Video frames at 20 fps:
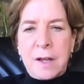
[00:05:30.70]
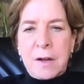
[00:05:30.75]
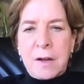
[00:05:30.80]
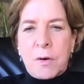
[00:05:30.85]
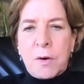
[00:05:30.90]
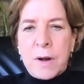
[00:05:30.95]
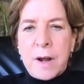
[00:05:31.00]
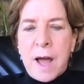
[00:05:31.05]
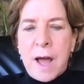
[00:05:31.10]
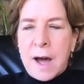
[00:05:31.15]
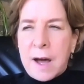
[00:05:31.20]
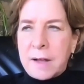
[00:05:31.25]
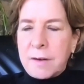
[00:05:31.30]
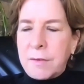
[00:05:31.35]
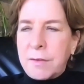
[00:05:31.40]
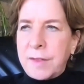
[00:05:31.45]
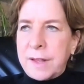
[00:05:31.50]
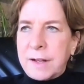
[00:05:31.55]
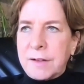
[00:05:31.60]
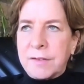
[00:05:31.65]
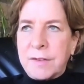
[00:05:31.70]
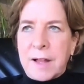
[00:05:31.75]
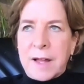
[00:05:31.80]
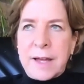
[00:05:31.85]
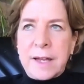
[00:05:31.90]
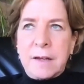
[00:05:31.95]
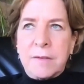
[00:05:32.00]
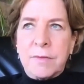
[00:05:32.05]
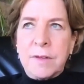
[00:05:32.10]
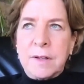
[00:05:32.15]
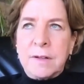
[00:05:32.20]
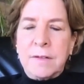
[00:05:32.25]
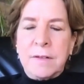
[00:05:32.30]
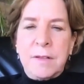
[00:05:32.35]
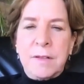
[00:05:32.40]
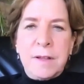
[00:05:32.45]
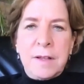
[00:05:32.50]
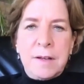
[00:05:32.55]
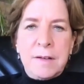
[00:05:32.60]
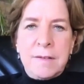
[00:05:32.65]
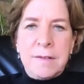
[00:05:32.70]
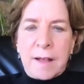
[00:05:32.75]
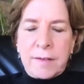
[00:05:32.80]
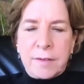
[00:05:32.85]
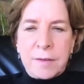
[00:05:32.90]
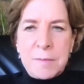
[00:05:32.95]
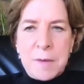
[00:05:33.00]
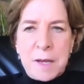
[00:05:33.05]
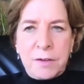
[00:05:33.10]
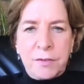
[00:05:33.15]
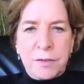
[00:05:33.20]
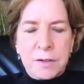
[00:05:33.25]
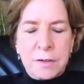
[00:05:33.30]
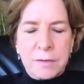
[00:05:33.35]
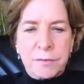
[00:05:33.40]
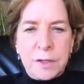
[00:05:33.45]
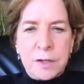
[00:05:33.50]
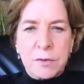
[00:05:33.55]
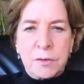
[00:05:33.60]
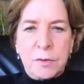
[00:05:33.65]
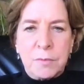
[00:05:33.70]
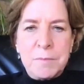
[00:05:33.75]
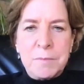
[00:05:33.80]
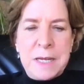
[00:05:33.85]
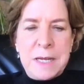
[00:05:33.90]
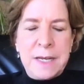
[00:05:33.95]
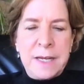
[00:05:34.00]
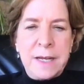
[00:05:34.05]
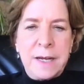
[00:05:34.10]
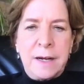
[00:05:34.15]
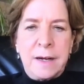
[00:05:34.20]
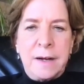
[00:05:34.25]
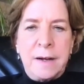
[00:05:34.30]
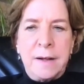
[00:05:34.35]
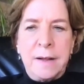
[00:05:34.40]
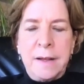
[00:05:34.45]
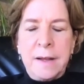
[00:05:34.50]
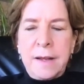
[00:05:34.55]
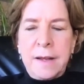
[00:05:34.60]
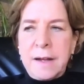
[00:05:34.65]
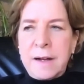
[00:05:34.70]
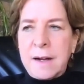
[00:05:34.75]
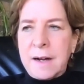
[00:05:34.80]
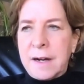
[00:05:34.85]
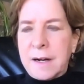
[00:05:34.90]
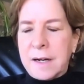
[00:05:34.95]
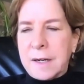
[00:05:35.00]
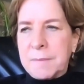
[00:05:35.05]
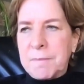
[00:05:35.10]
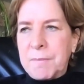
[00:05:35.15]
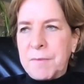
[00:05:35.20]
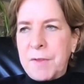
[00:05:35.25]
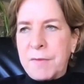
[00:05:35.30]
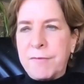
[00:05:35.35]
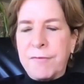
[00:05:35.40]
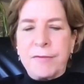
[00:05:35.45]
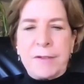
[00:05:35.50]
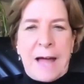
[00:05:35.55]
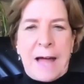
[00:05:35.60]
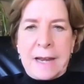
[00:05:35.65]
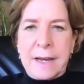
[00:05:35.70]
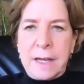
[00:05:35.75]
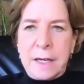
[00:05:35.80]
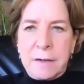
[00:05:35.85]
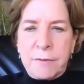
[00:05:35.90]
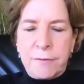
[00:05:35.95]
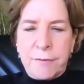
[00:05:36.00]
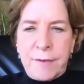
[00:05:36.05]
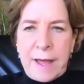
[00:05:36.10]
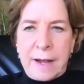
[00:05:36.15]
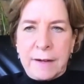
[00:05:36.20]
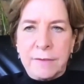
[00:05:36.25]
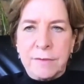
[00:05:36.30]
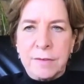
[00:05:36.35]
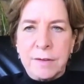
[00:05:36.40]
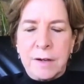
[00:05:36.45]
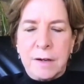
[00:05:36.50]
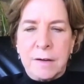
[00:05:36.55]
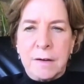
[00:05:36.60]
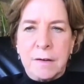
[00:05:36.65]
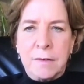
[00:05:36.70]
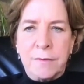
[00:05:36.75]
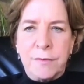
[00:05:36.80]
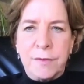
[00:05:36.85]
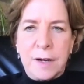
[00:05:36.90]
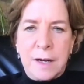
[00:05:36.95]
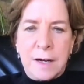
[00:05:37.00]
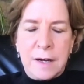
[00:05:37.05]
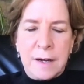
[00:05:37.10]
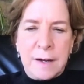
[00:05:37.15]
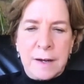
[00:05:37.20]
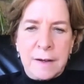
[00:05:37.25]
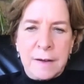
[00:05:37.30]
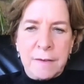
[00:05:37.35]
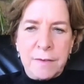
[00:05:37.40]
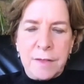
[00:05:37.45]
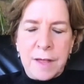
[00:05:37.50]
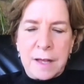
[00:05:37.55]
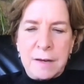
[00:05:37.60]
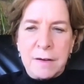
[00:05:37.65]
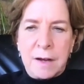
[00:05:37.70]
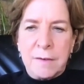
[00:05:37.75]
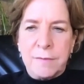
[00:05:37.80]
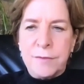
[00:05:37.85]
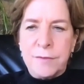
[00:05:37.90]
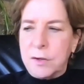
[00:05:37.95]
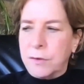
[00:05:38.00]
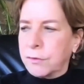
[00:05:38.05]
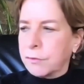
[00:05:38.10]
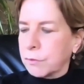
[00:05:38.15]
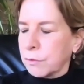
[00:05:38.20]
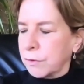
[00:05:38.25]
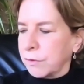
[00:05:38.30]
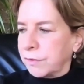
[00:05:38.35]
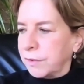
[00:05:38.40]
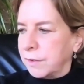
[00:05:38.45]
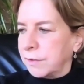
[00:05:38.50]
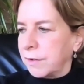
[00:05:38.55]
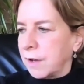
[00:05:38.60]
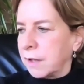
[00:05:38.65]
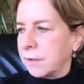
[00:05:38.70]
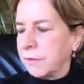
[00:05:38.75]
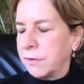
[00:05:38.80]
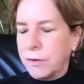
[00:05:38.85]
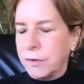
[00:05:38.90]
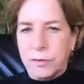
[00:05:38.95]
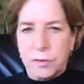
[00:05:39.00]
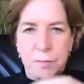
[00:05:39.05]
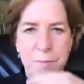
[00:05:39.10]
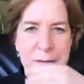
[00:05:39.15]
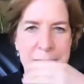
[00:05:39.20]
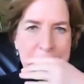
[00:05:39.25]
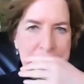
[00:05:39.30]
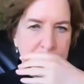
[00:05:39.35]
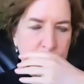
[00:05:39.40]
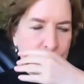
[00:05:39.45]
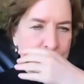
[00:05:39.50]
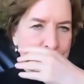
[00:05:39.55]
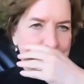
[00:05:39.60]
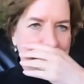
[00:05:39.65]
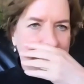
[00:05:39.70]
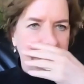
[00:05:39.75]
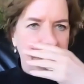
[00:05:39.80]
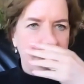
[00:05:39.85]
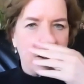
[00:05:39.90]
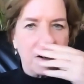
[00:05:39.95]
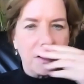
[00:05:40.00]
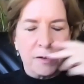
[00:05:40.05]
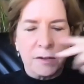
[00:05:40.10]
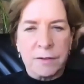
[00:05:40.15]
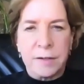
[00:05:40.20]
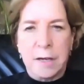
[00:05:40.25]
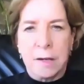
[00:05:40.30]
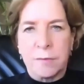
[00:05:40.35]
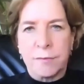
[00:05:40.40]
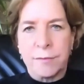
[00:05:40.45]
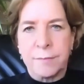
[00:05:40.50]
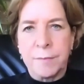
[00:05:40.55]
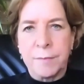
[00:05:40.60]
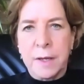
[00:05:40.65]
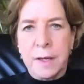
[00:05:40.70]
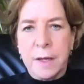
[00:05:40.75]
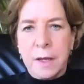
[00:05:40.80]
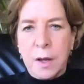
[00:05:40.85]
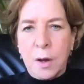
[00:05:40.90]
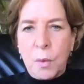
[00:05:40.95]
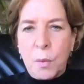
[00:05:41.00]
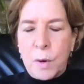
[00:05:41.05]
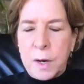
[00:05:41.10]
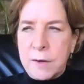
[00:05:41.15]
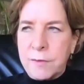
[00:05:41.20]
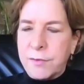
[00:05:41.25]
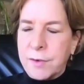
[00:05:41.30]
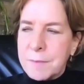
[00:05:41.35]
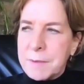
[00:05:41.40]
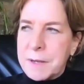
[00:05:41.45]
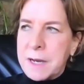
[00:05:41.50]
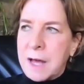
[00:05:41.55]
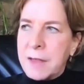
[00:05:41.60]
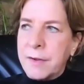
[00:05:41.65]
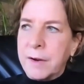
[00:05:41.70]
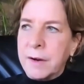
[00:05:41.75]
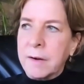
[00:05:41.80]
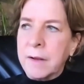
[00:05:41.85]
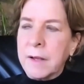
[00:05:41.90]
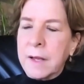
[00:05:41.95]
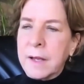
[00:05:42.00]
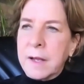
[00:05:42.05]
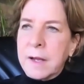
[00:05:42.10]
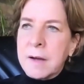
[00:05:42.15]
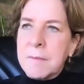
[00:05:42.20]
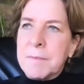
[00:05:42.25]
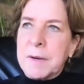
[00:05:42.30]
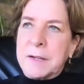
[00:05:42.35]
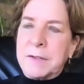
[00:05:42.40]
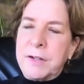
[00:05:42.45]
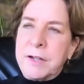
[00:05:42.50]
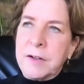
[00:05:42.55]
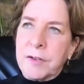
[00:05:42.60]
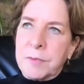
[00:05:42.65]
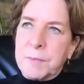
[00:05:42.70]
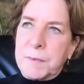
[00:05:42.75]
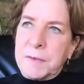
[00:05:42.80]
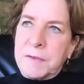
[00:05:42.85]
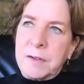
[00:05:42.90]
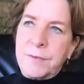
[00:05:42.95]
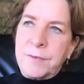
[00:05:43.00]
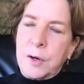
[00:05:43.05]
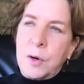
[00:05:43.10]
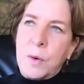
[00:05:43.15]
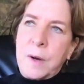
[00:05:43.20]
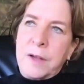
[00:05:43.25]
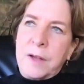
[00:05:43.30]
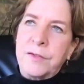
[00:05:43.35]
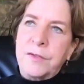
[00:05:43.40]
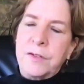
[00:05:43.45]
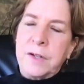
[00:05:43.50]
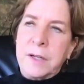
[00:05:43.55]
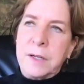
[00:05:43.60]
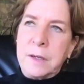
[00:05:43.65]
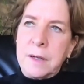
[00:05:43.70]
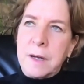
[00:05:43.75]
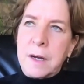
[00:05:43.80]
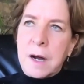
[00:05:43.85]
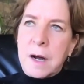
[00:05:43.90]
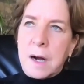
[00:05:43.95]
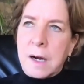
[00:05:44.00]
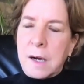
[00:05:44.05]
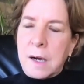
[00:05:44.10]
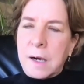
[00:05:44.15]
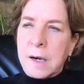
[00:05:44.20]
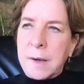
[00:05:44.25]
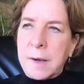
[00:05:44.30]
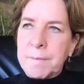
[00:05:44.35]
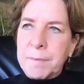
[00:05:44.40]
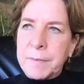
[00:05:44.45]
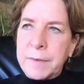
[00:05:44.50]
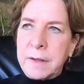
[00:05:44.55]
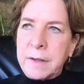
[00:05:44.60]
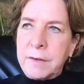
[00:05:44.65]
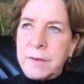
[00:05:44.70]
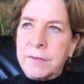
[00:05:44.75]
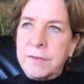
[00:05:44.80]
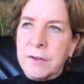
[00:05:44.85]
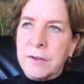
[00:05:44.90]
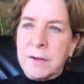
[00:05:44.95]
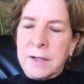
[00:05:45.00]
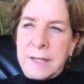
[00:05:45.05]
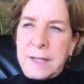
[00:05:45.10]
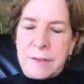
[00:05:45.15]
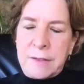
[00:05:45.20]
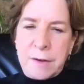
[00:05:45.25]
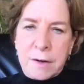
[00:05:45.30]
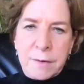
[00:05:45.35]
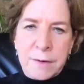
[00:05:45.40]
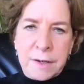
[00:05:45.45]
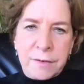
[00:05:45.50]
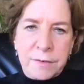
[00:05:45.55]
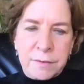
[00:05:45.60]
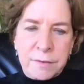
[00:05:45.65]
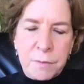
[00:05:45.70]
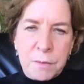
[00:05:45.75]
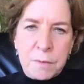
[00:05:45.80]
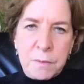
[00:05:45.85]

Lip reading: or not. Things like the decimation of local media, the flattening effect of news sources on social media, where it makes it hard to tell one from another. But to your specific question, certainly there is